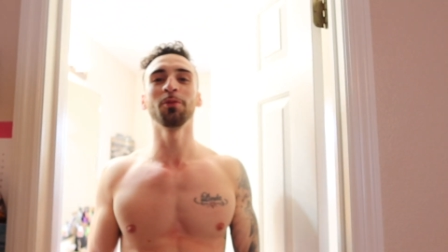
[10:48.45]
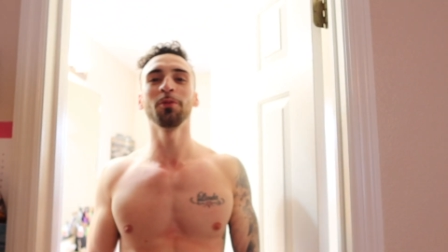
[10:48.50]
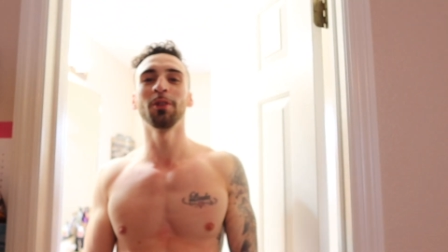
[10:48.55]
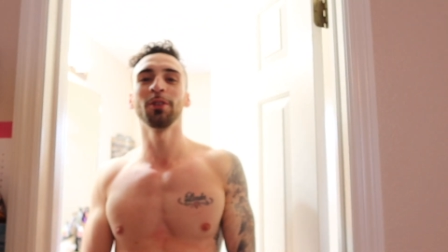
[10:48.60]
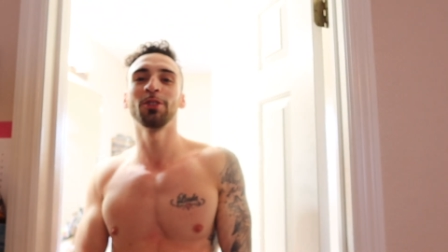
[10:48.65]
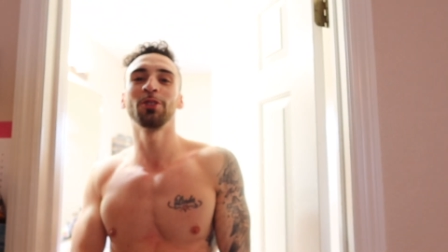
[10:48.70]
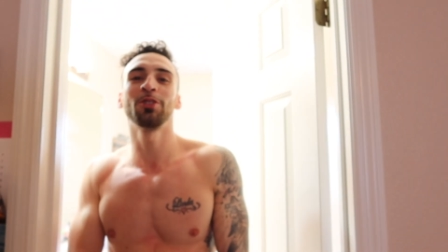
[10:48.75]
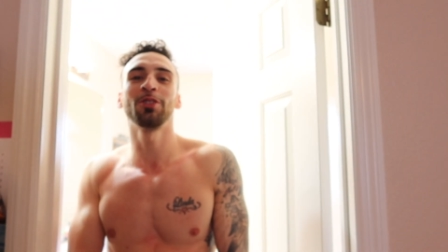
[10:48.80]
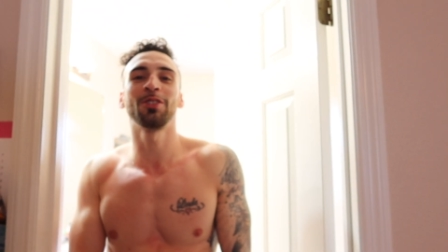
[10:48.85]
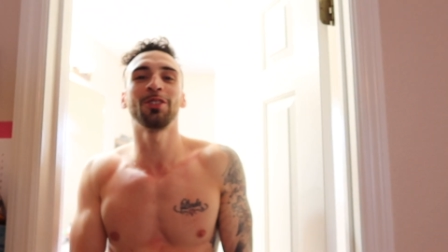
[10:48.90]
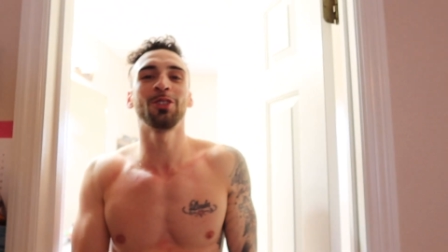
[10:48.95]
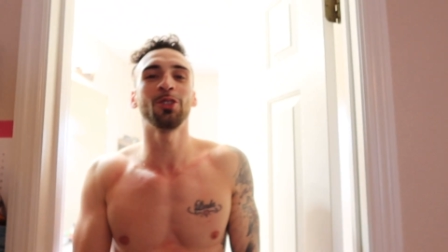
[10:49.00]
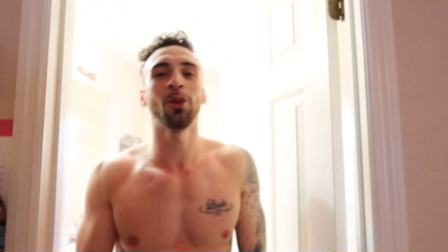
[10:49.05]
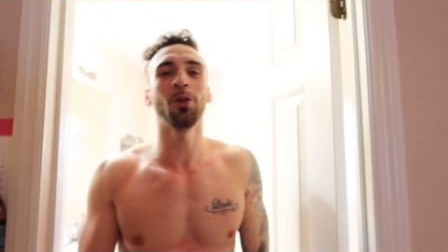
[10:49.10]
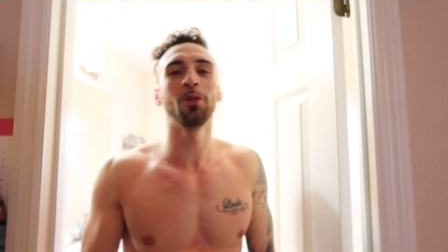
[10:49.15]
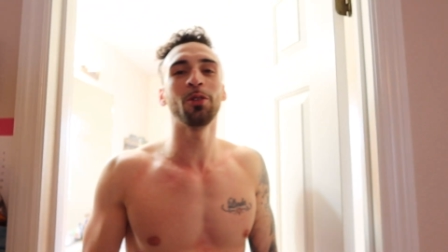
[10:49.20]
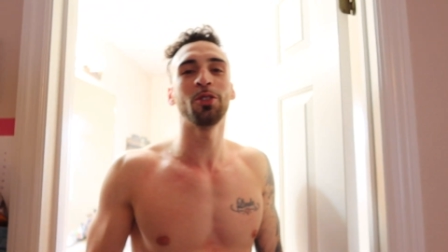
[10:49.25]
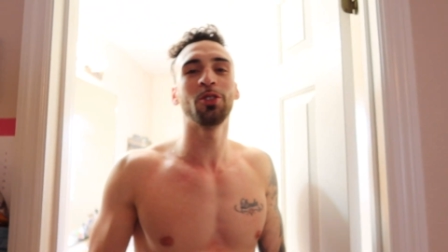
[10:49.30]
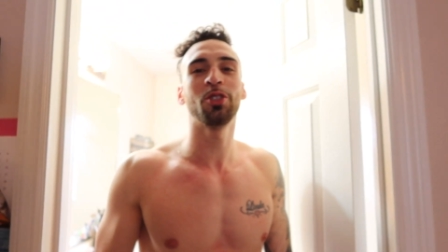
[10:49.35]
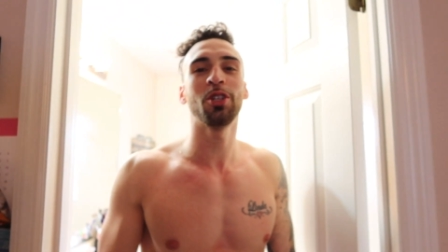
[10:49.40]
You want to just
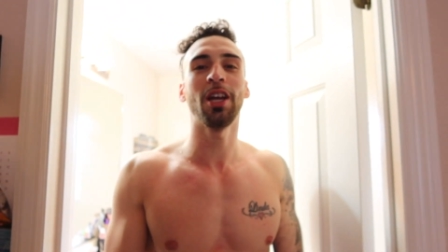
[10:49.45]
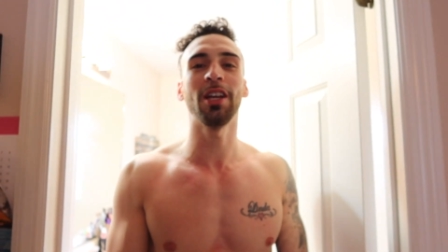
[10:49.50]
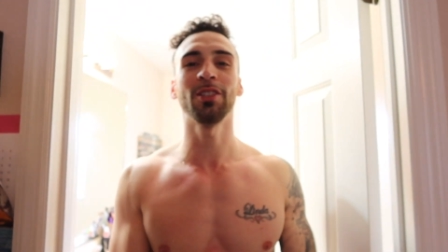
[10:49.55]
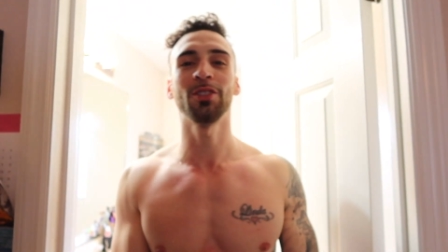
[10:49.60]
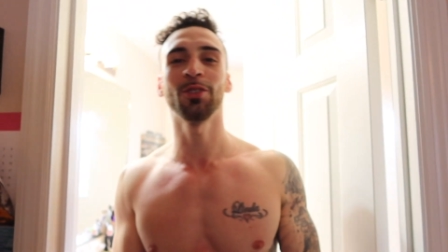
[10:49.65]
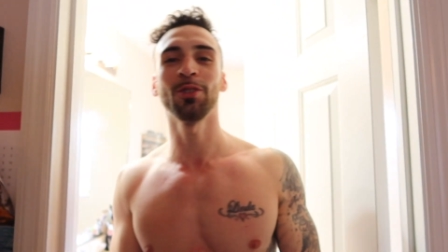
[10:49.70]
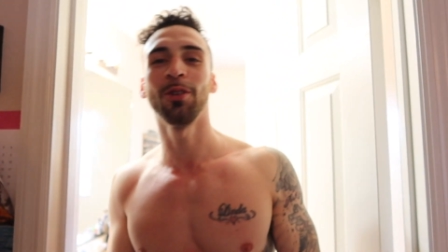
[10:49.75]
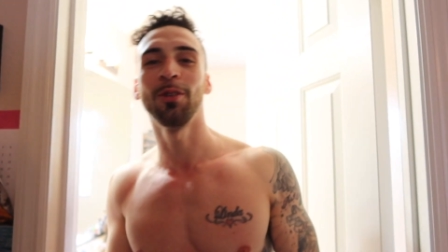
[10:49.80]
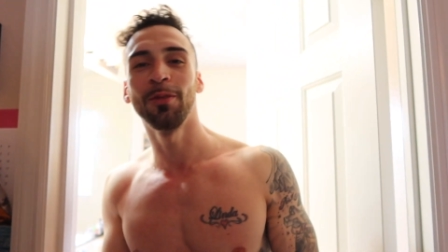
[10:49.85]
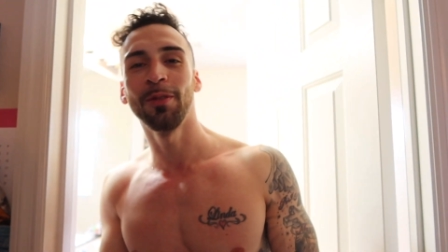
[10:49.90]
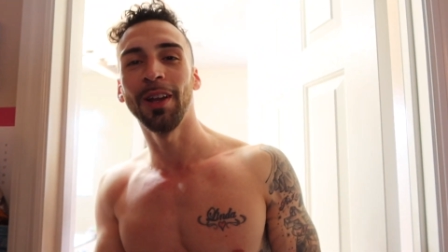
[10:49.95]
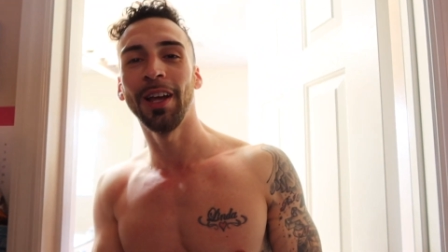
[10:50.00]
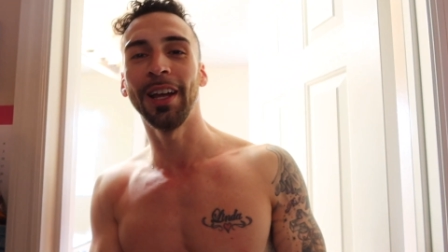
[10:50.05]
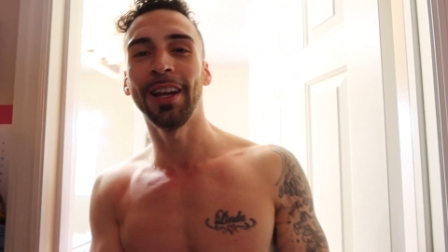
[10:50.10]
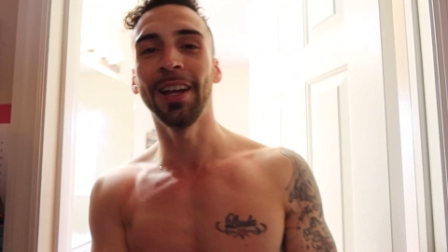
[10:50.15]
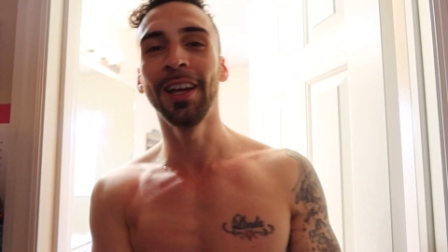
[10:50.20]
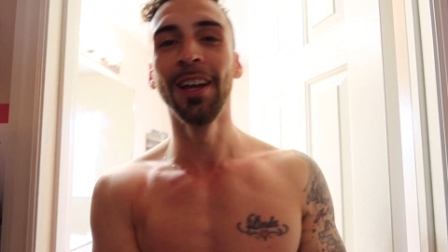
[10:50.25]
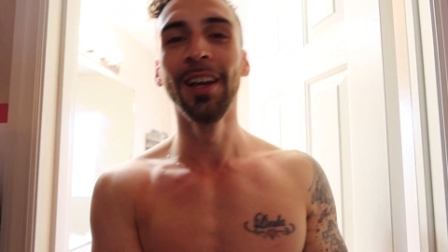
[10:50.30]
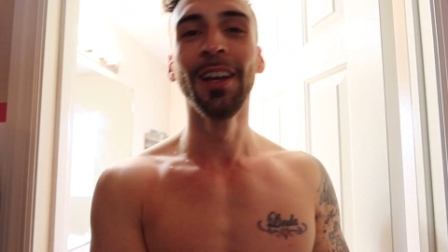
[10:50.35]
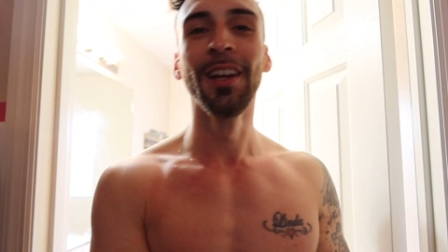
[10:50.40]
show the chest off
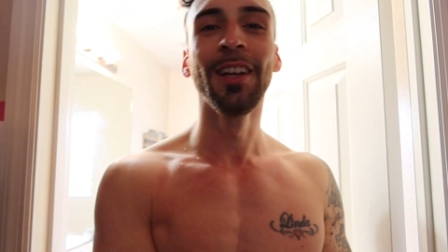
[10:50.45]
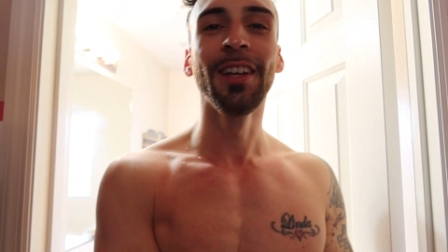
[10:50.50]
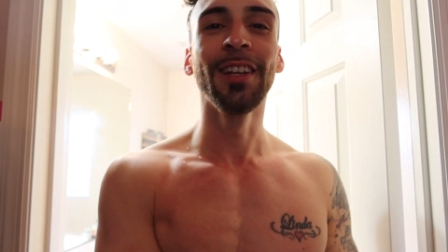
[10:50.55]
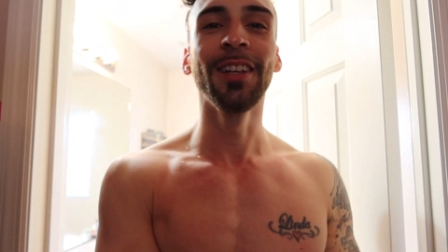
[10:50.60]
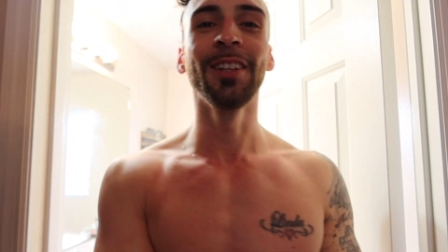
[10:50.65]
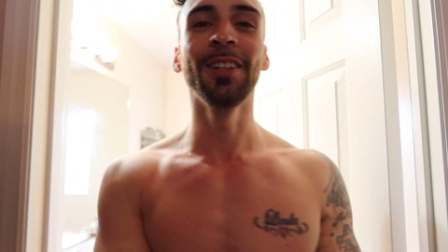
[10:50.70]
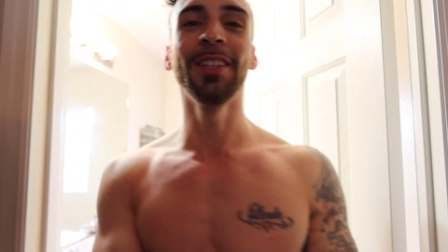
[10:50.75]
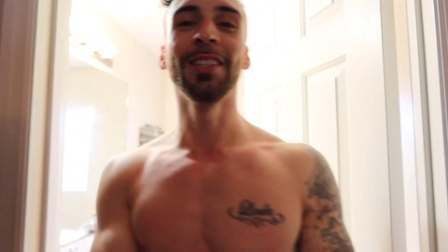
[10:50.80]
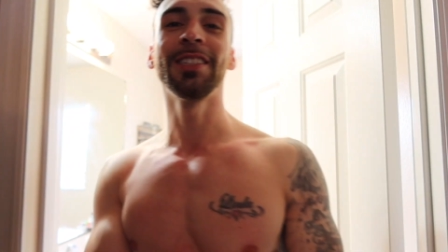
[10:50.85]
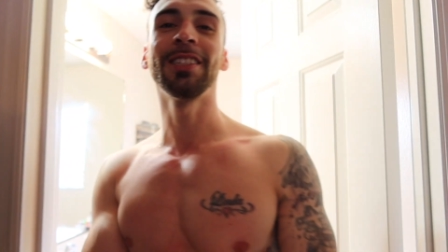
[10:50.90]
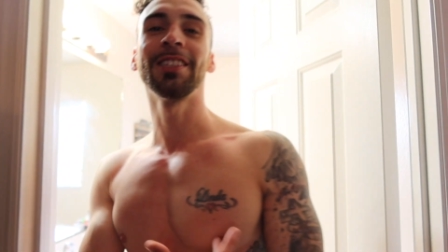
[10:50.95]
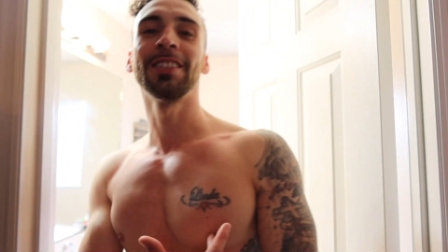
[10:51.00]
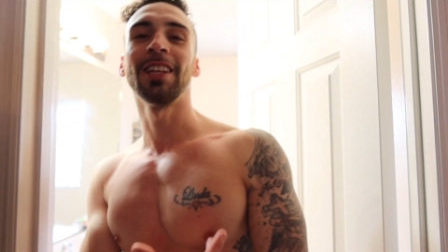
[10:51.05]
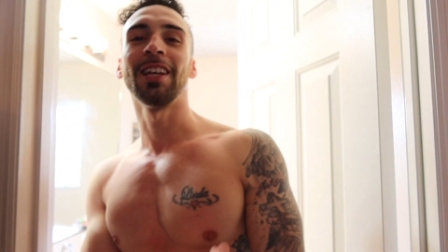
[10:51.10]
like these?